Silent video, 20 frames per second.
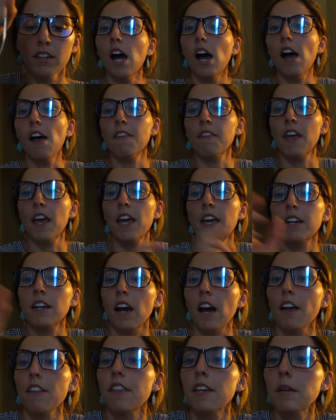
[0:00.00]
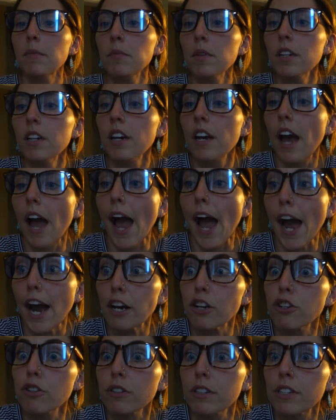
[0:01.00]
And then I think I'm gonna
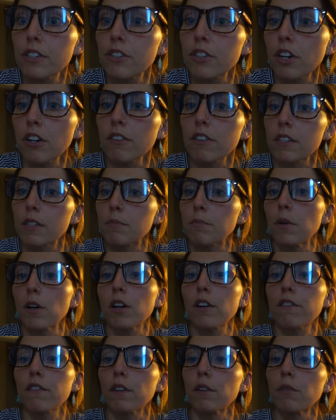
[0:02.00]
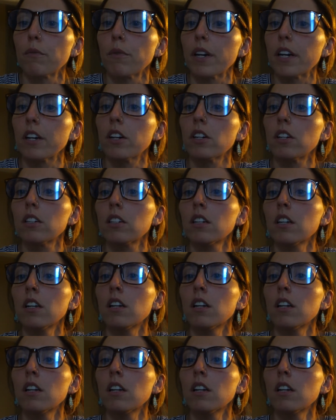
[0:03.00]
actually start this book for real.